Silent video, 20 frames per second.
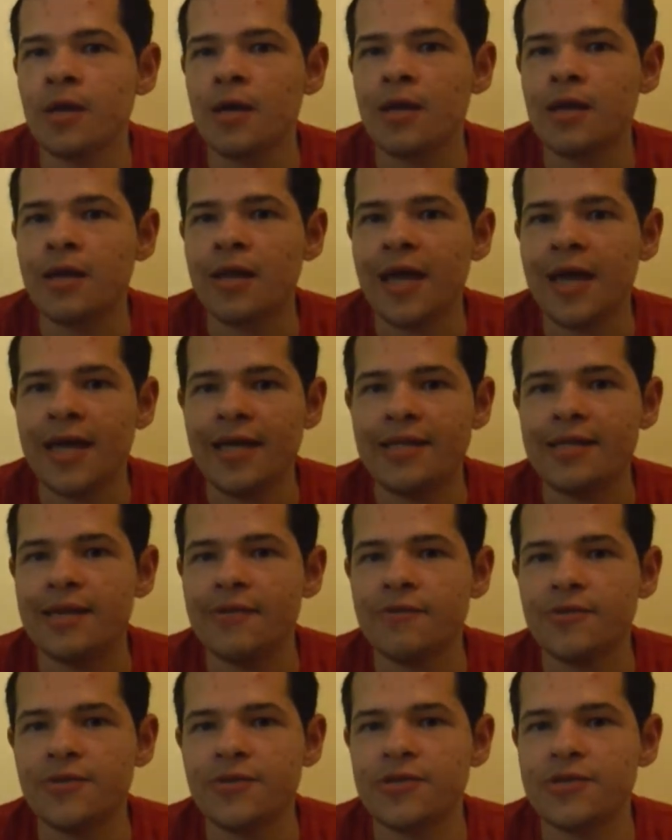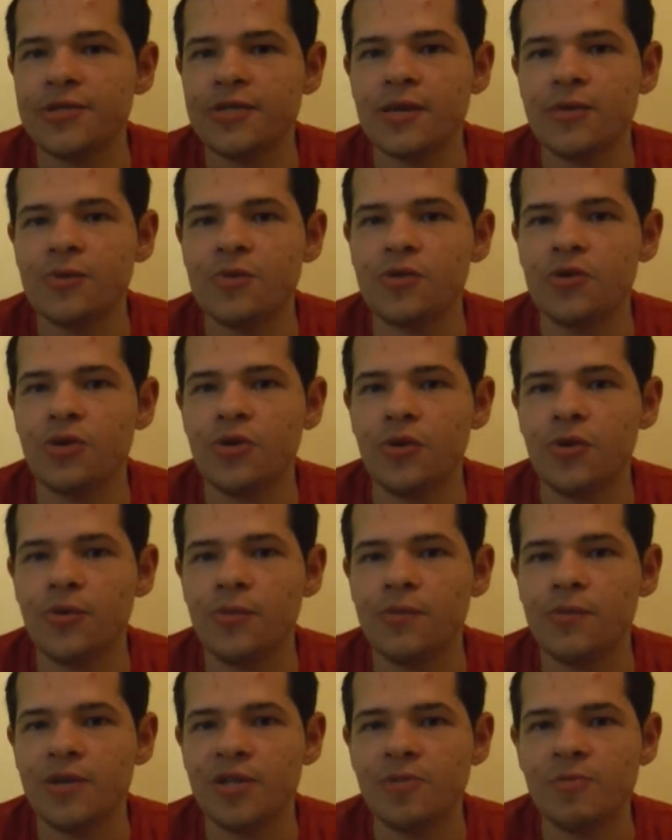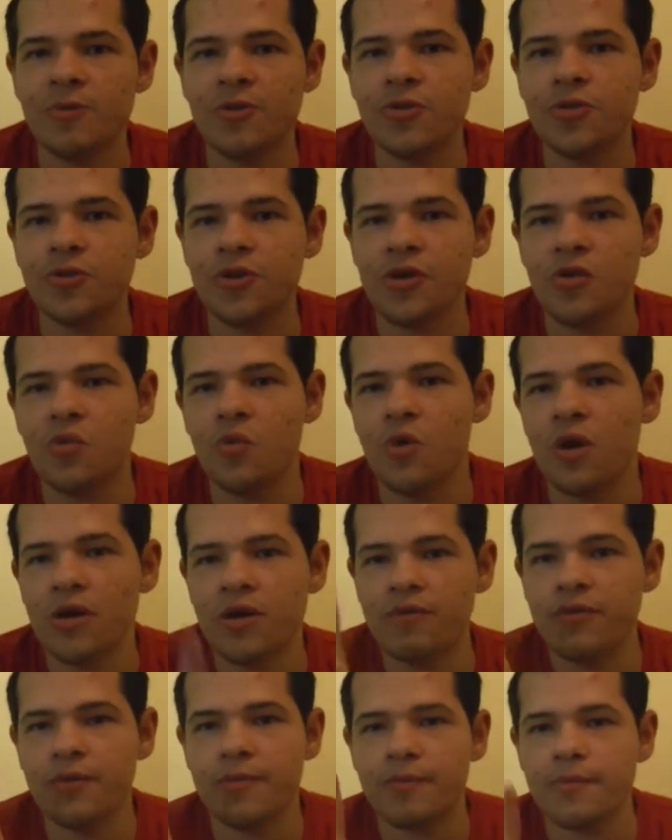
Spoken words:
liked ever since I was little, especially one of them.